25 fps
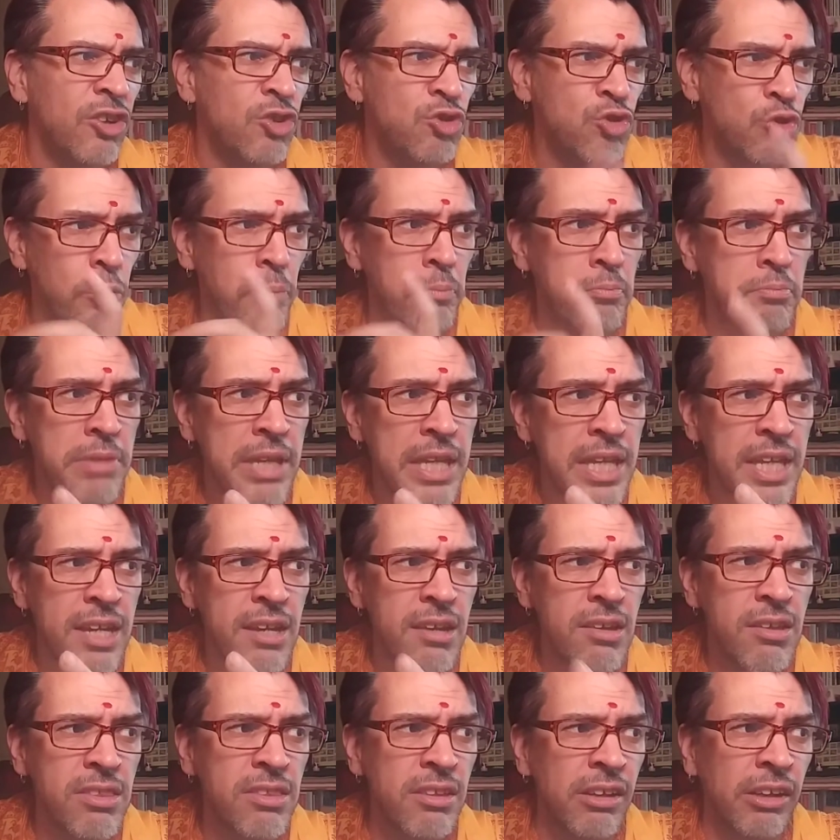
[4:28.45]
To
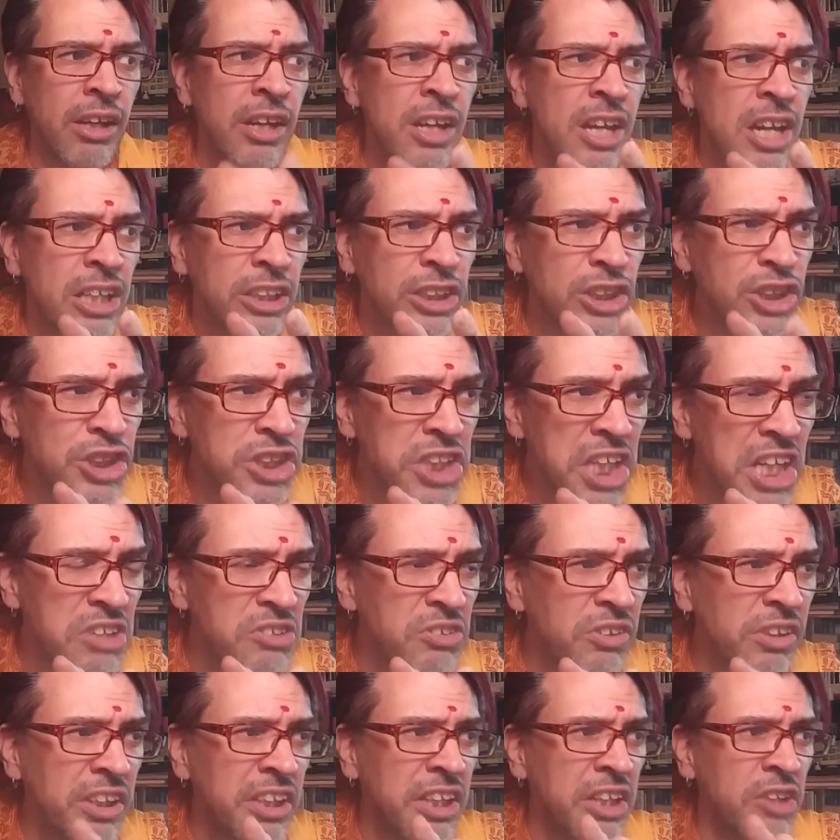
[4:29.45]
me, the
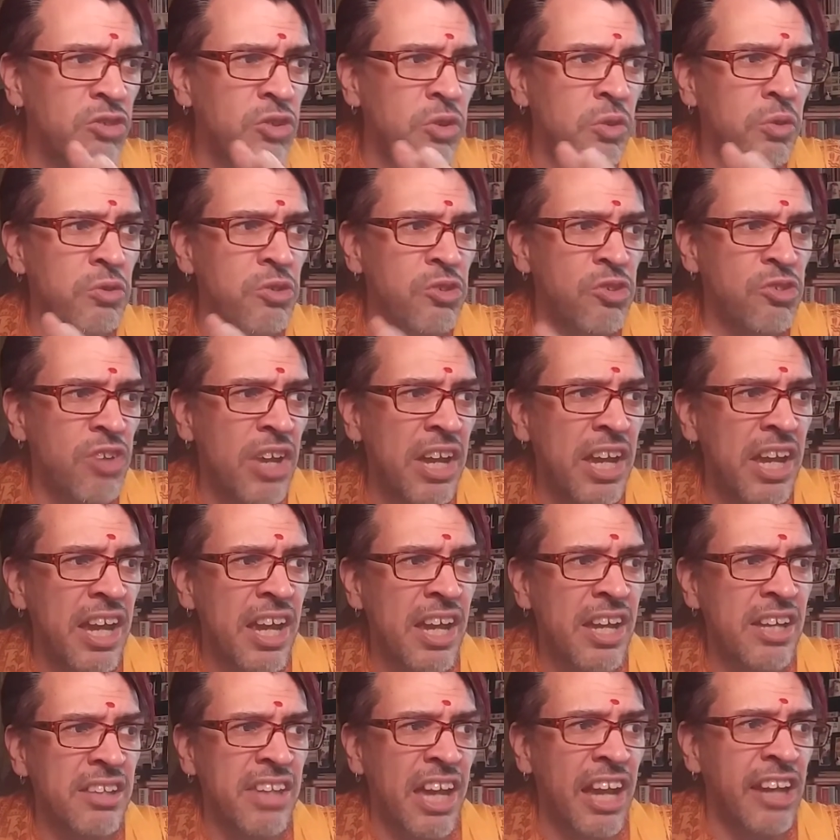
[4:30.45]
generally told
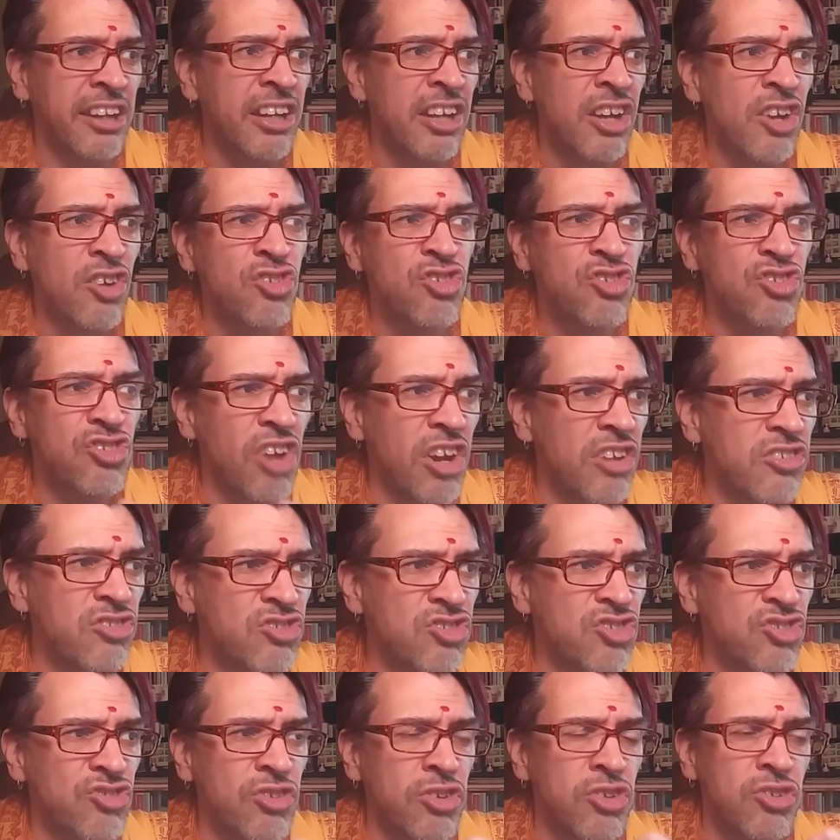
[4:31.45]
saying that
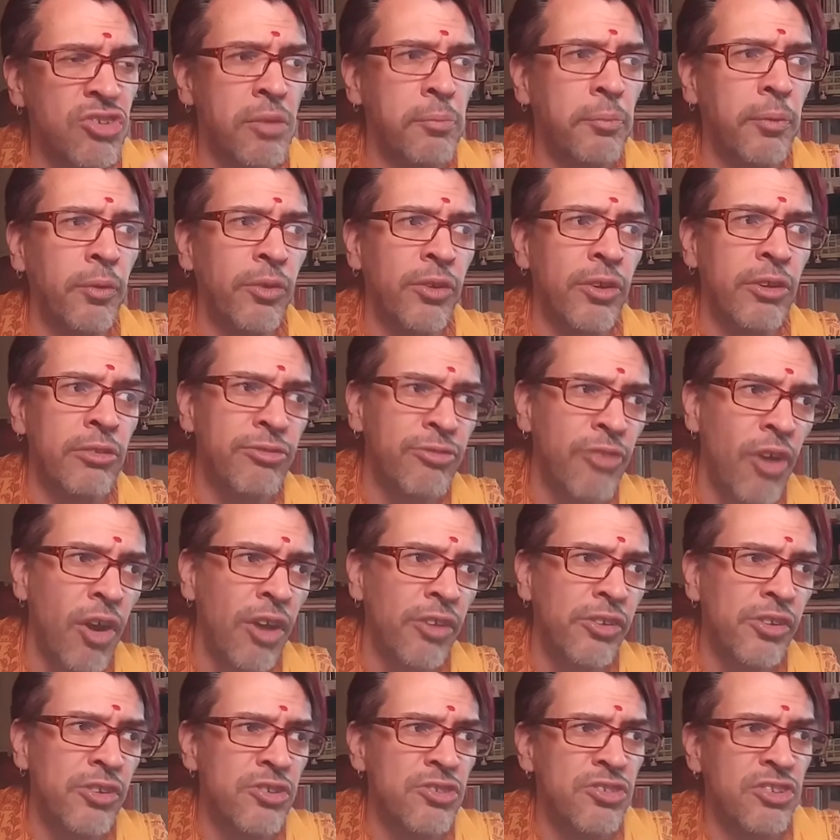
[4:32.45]
sons resemble their
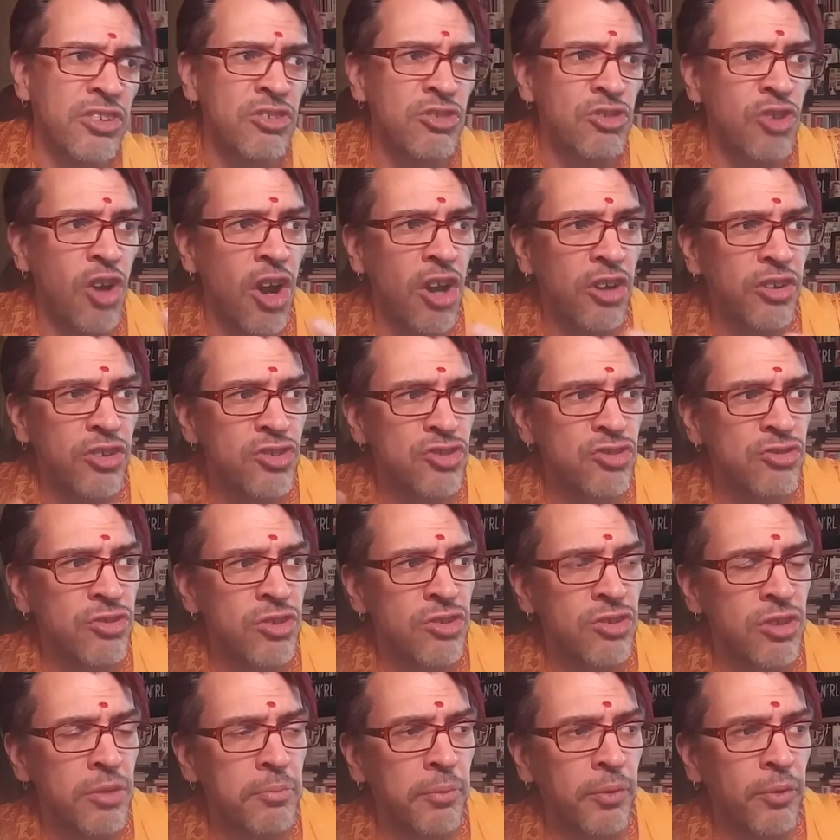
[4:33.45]
fathers and daughters
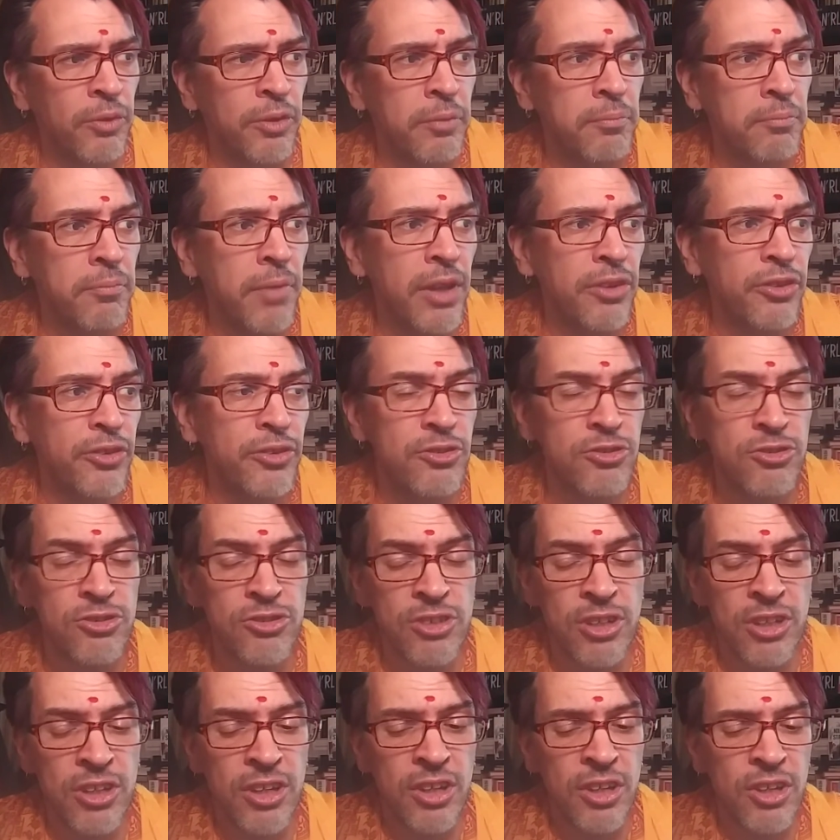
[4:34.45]
resemble their mothers
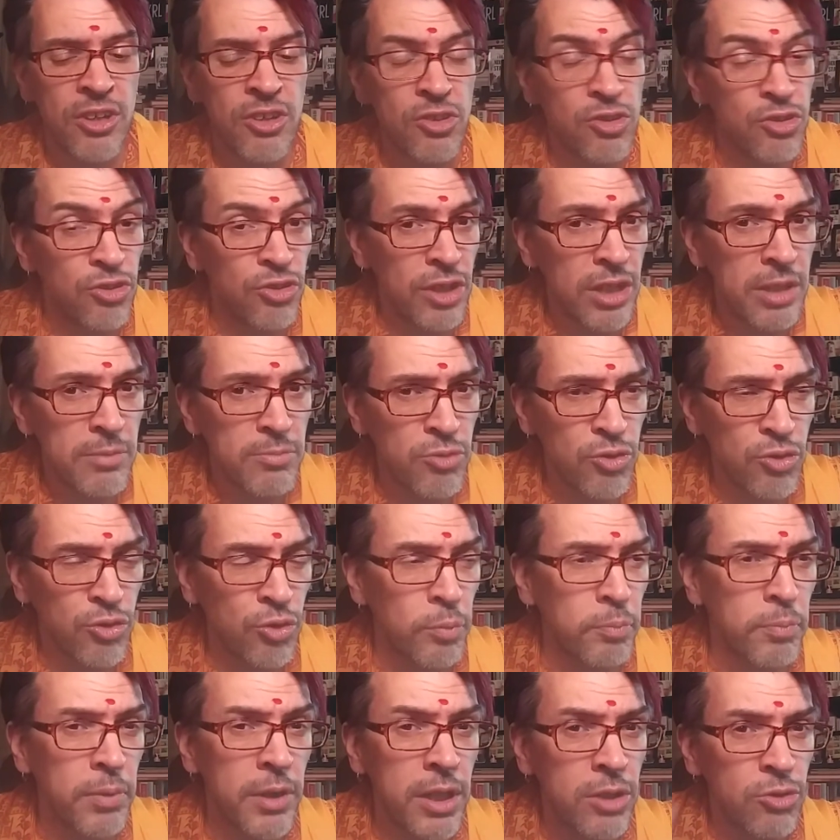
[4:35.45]
seems to
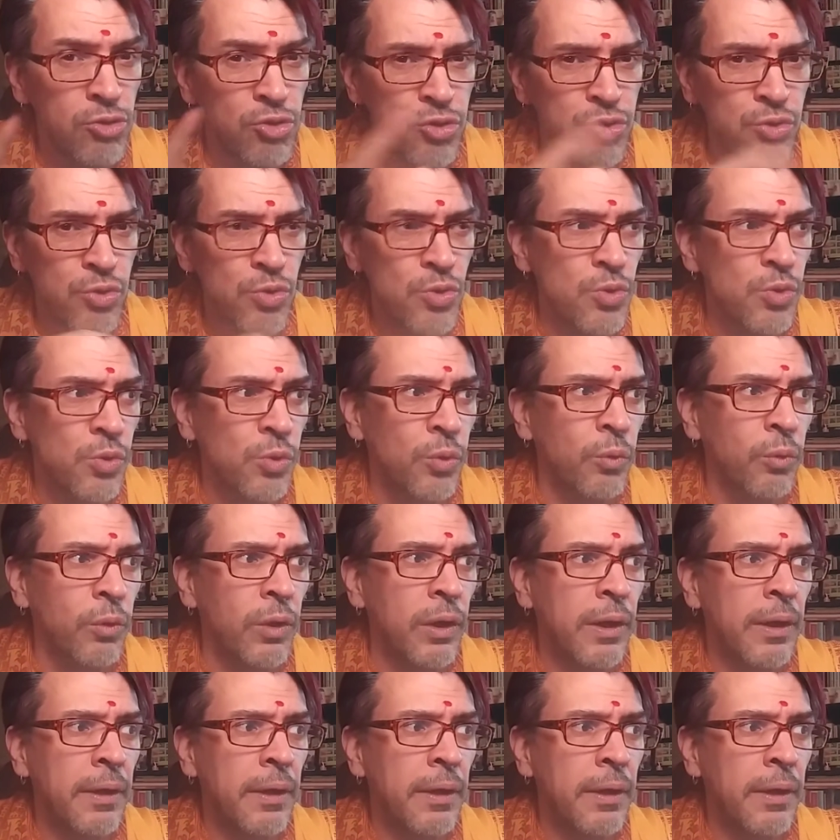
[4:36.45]
be true.